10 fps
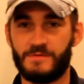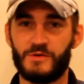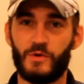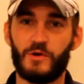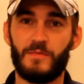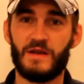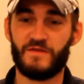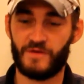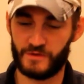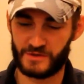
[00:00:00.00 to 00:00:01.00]
Sawyer
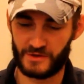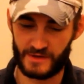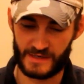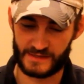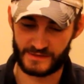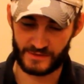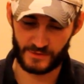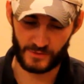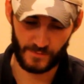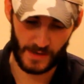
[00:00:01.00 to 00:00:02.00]
mini filter into